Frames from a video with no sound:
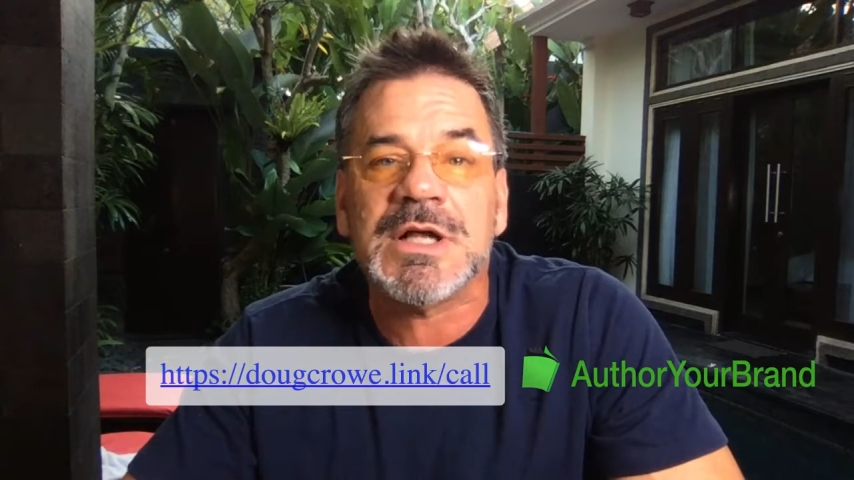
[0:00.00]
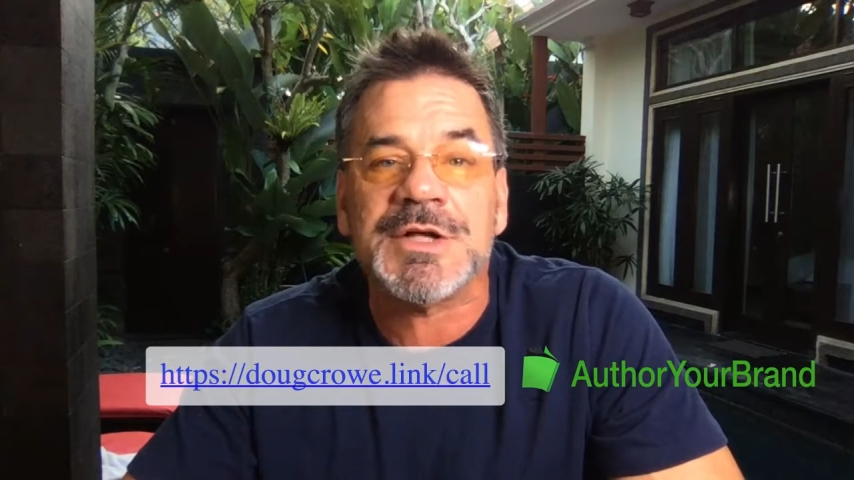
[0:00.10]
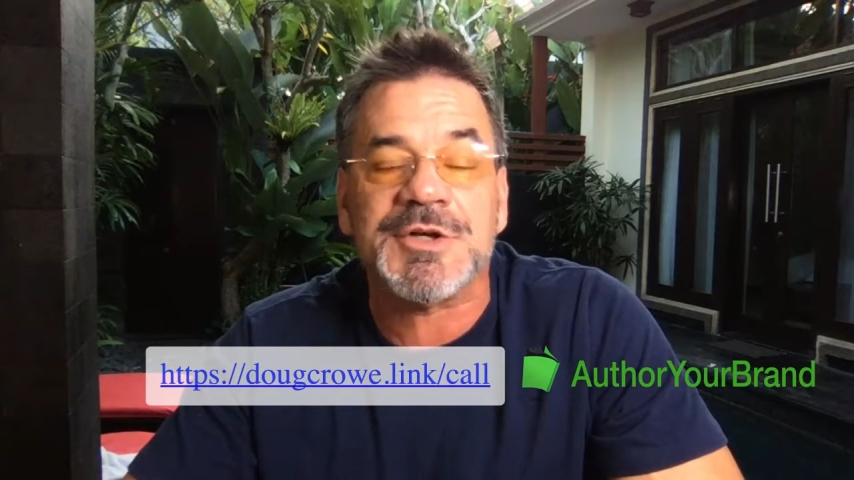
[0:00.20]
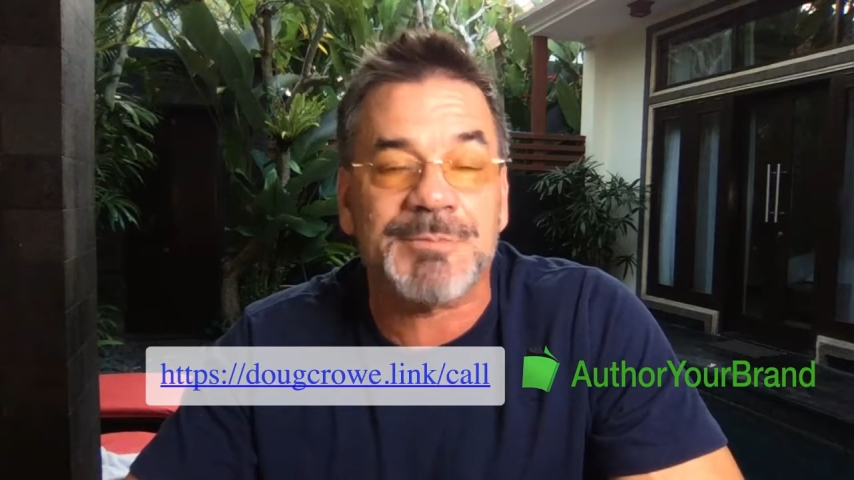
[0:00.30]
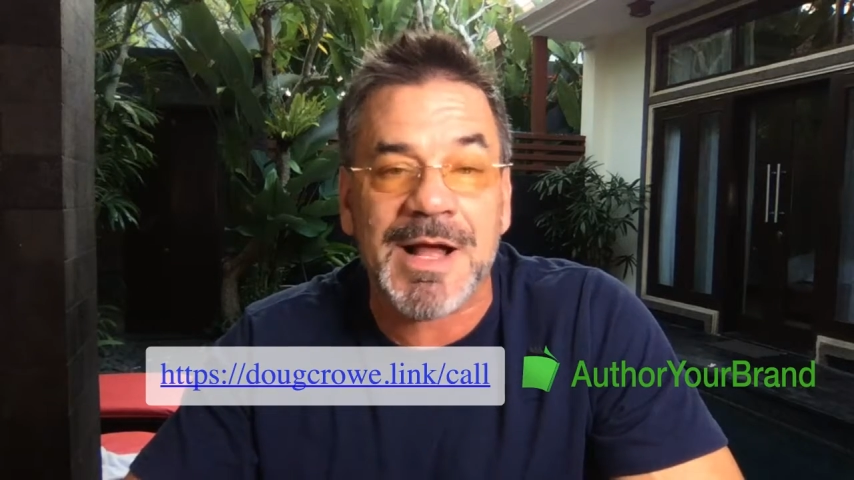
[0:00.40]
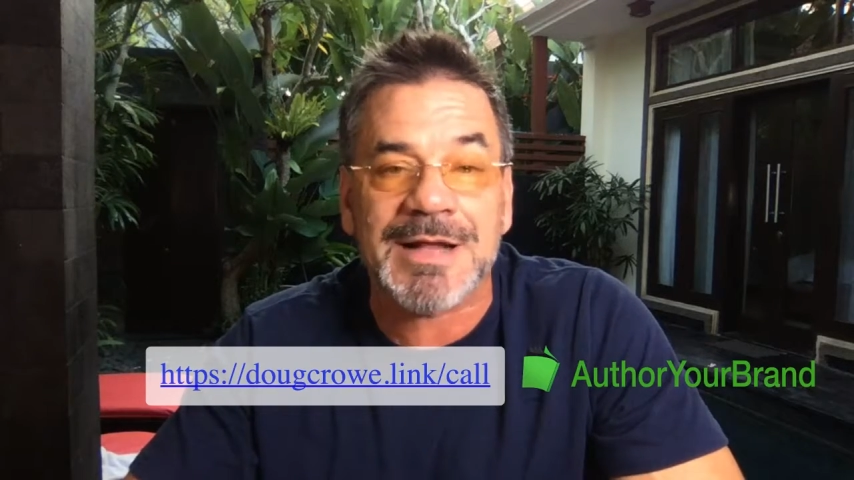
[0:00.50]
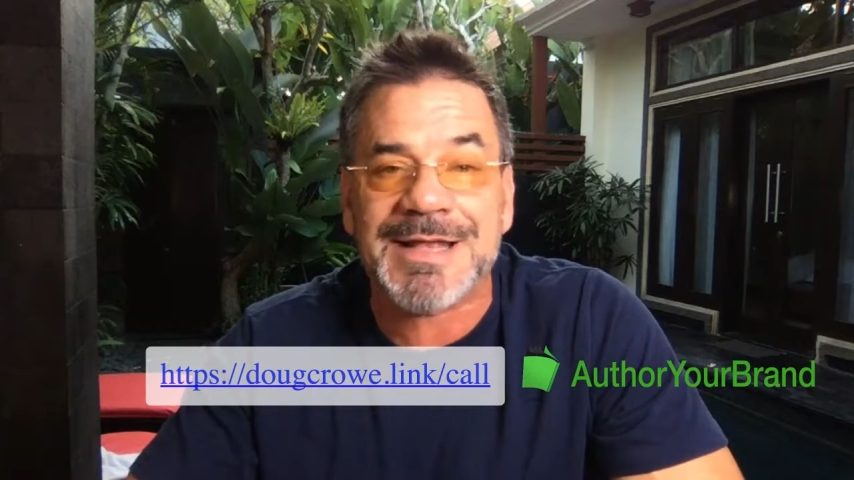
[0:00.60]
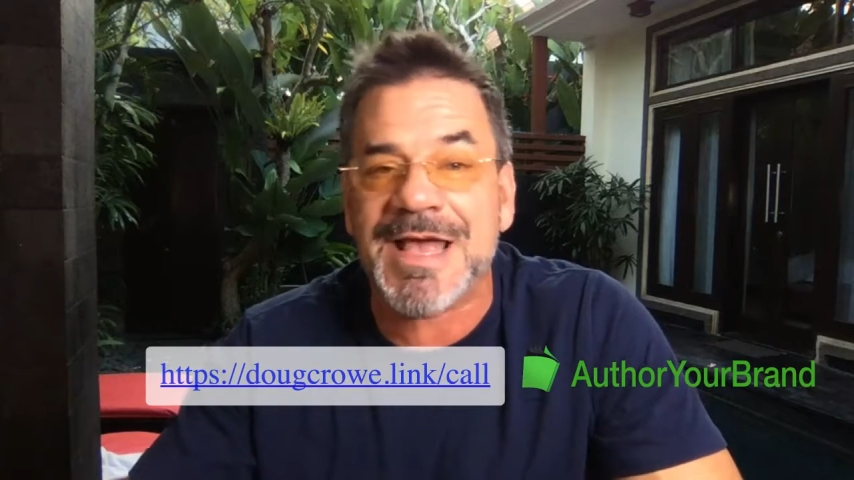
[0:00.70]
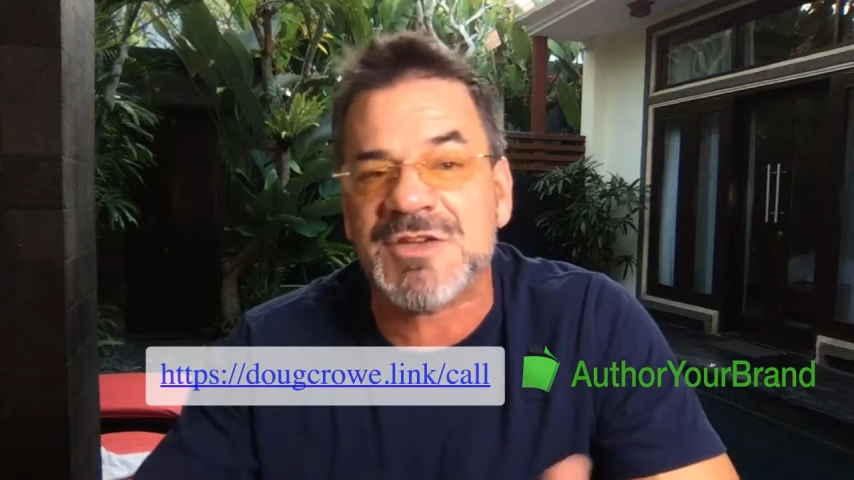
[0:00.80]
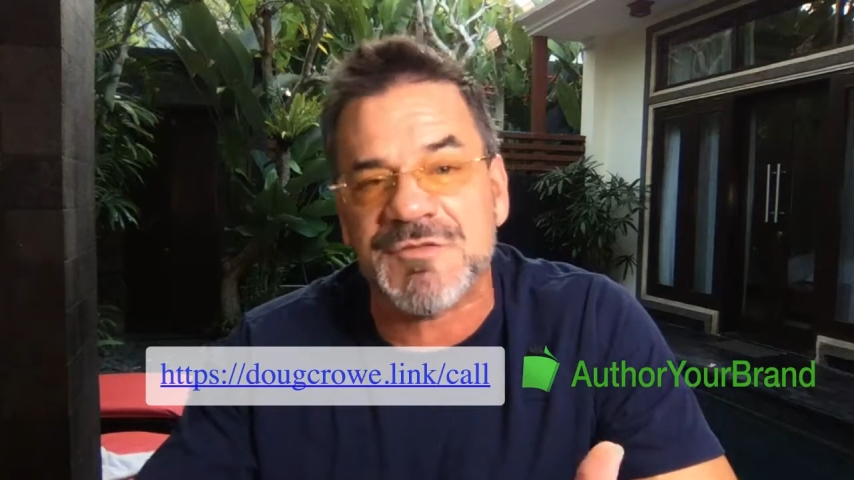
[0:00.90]
on your
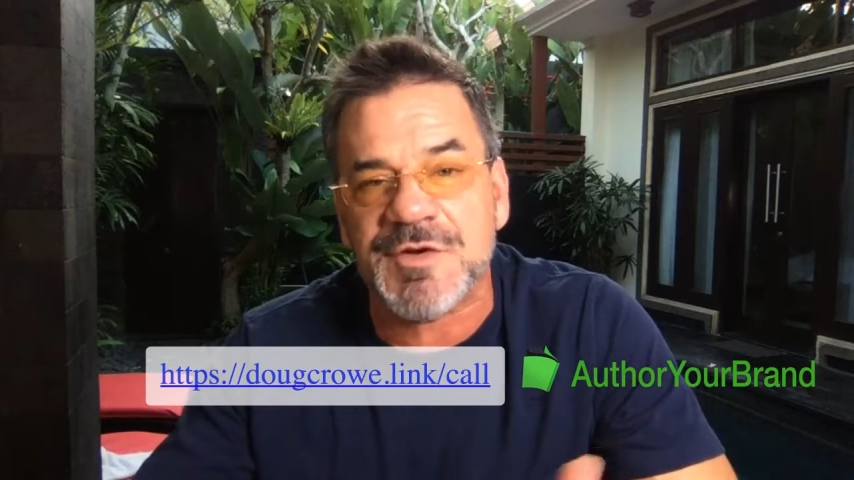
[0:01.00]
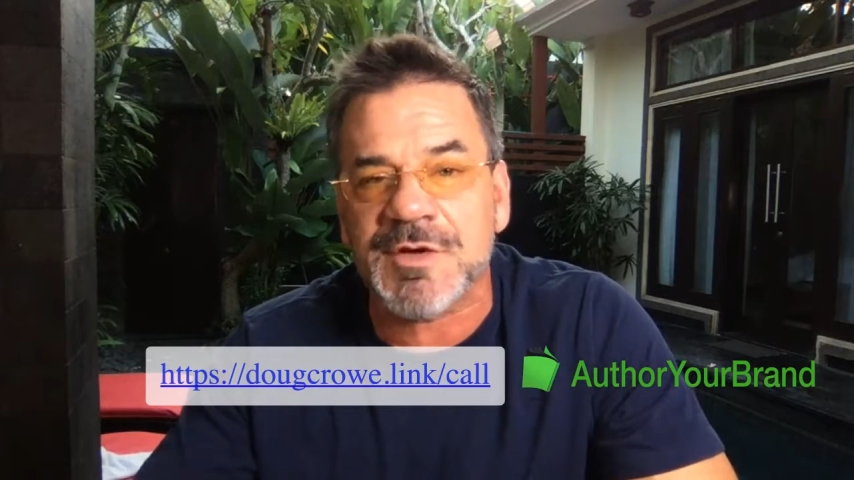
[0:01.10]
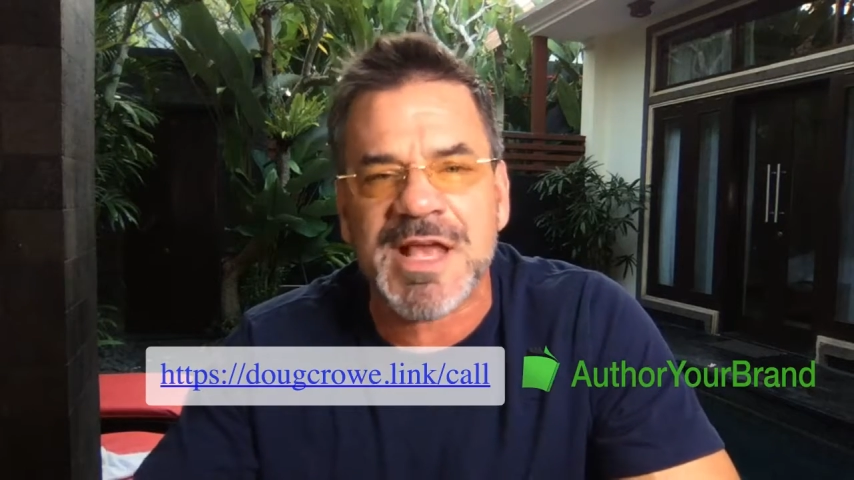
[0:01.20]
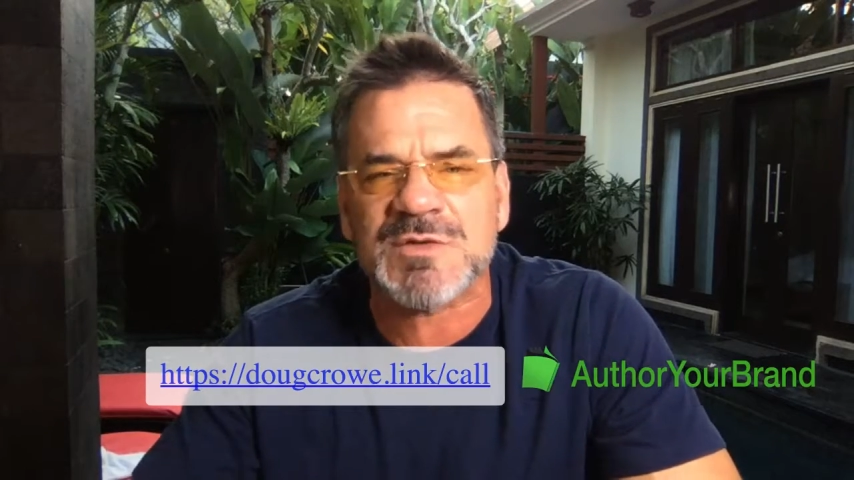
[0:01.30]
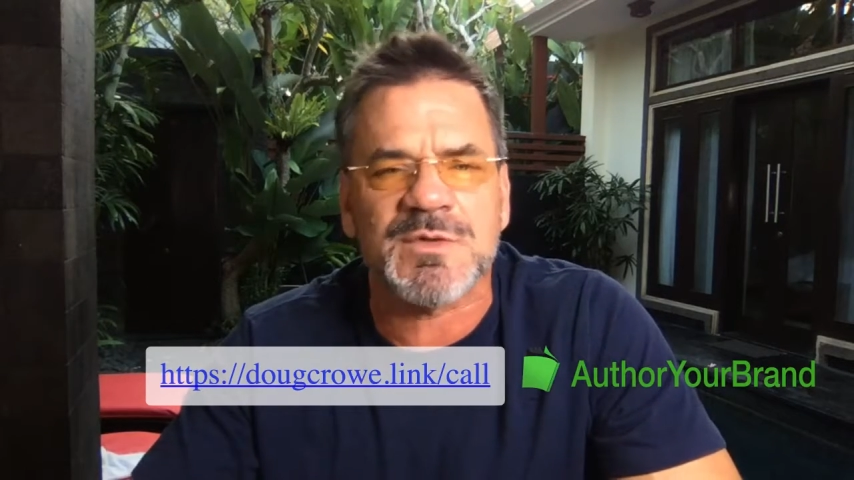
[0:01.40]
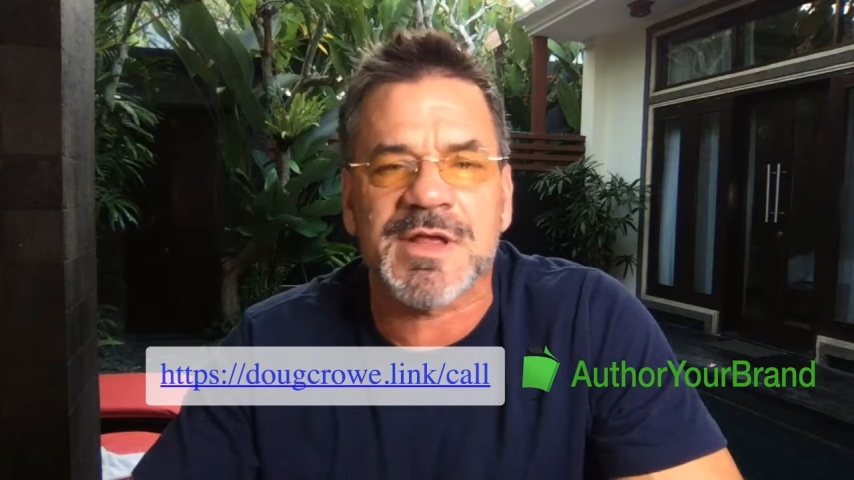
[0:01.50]
podcast, your video cast,